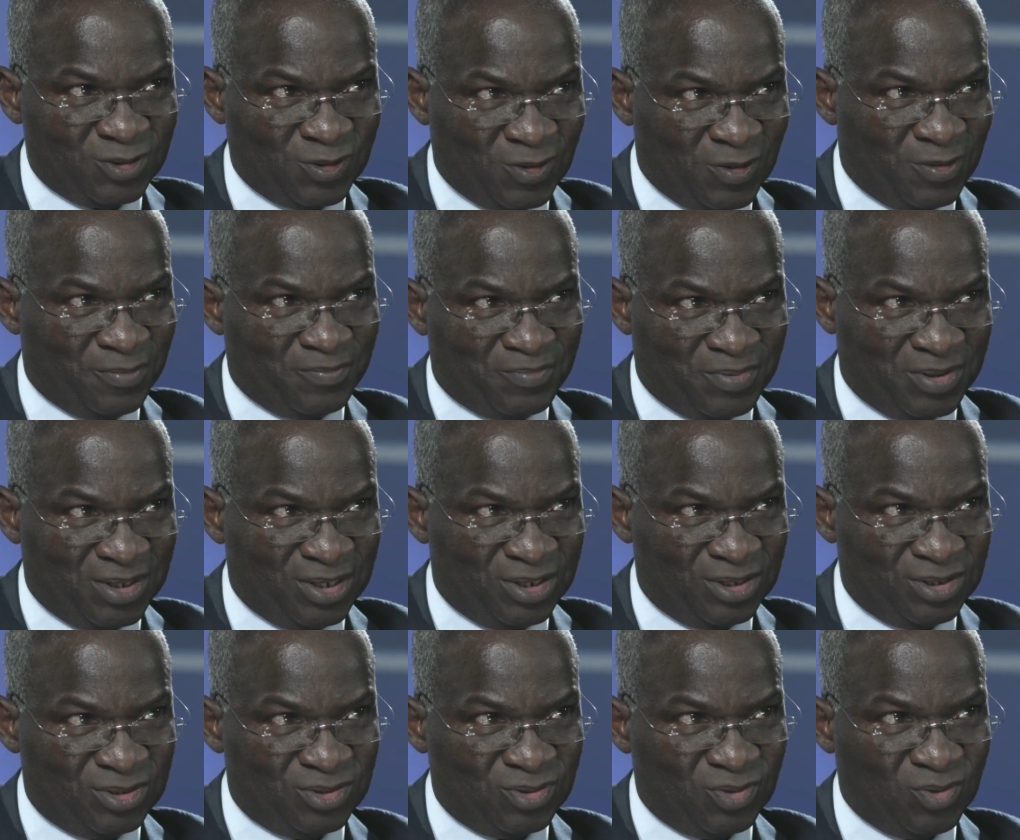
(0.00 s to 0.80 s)

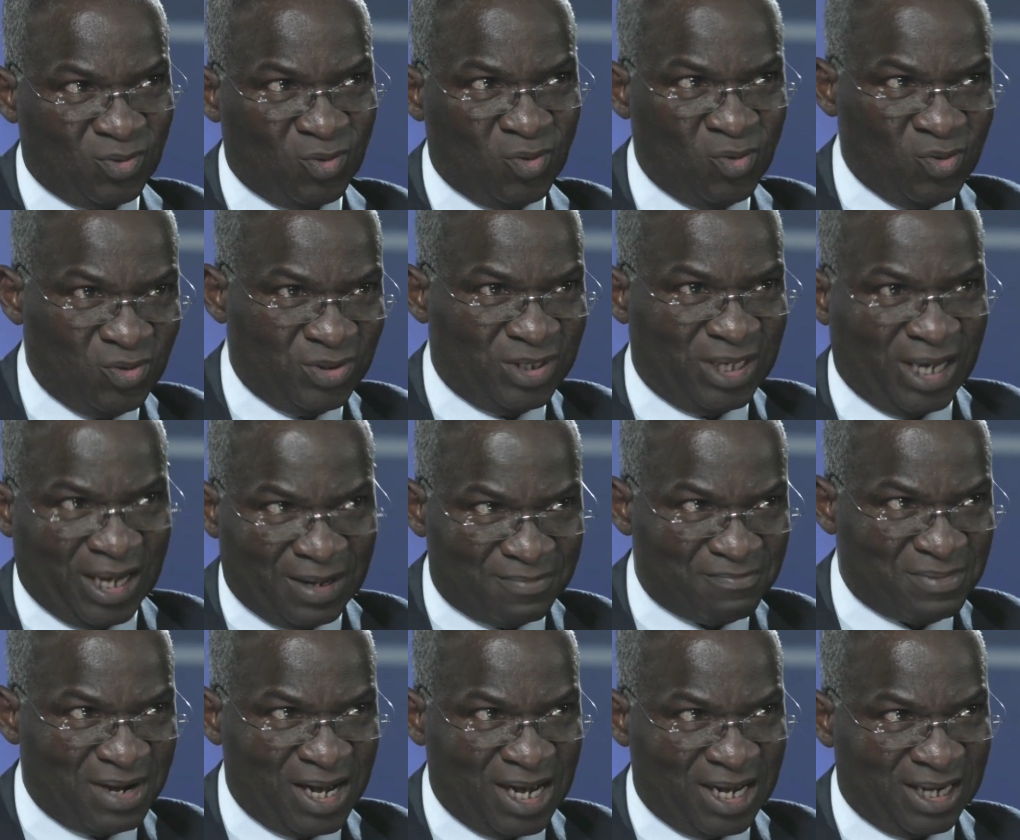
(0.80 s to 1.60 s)
companies owe their
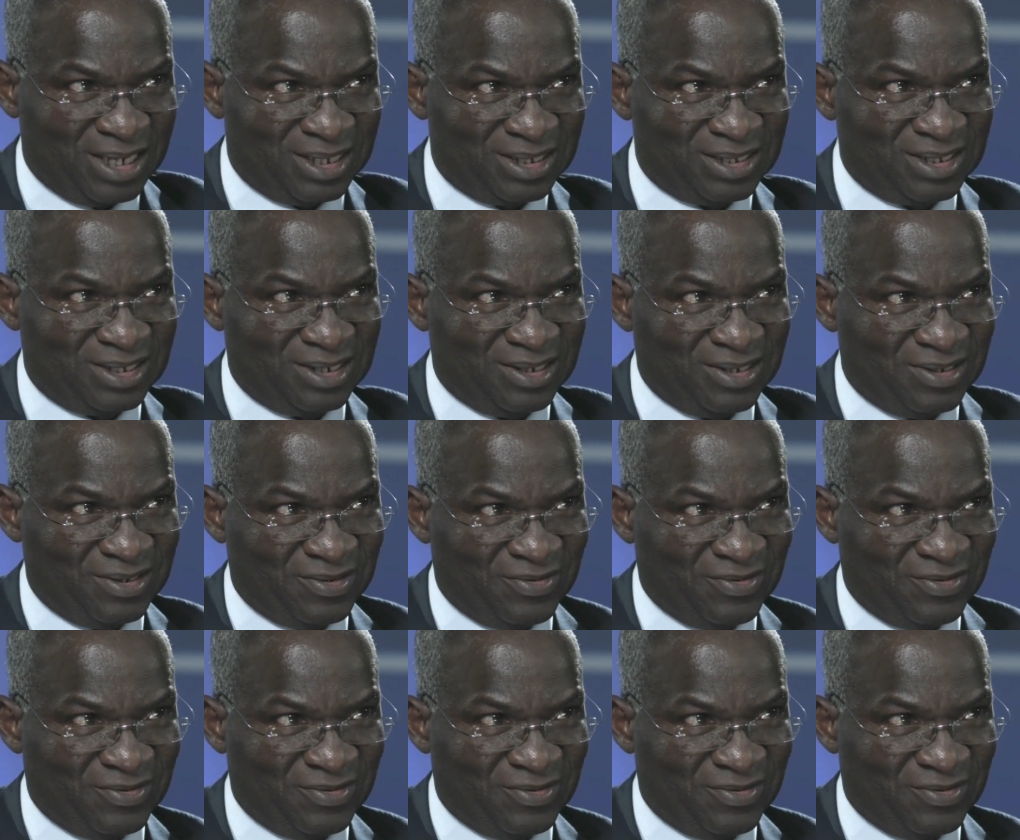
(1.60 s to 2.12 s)
banks